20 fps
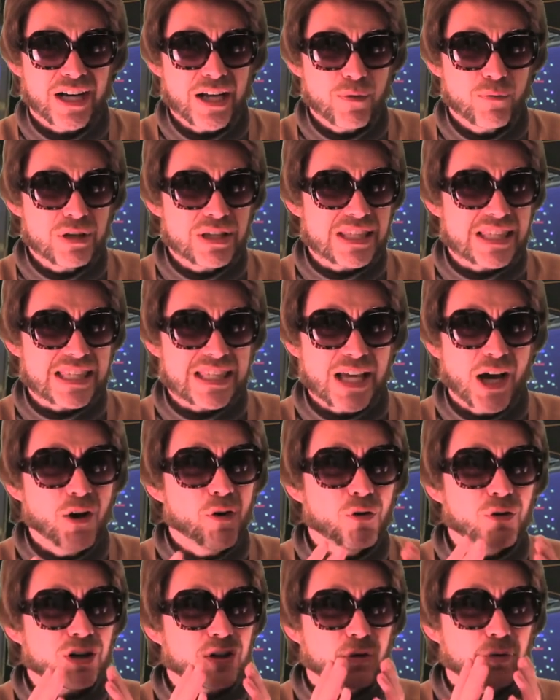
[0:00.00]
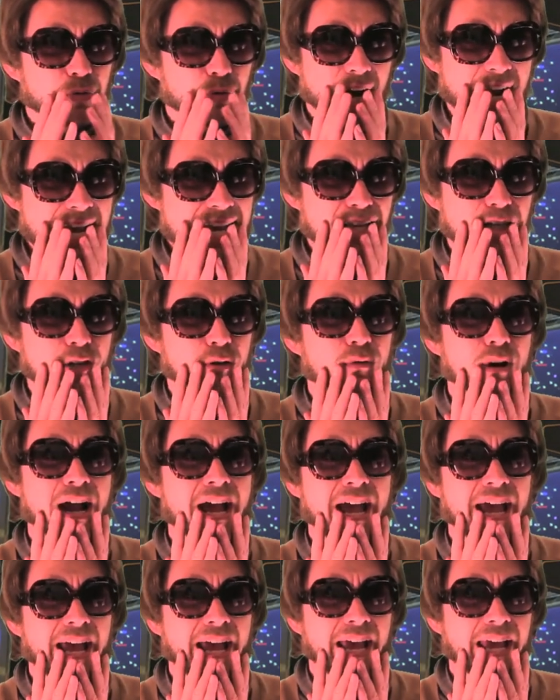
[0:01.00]
It was so
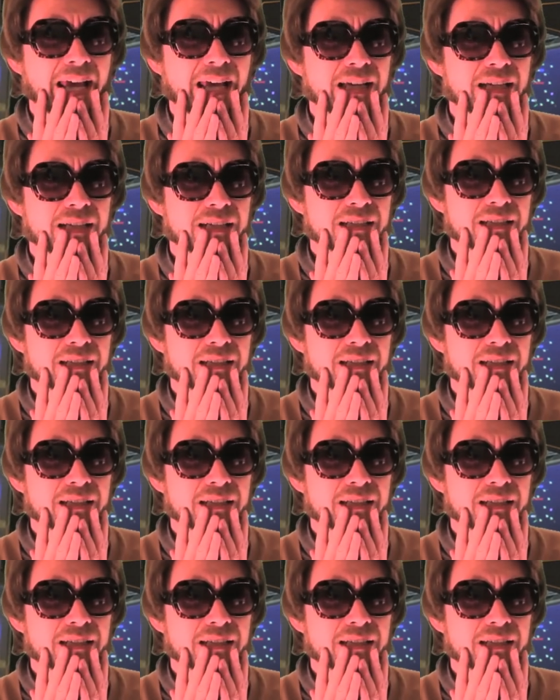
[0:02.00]
cray-cray.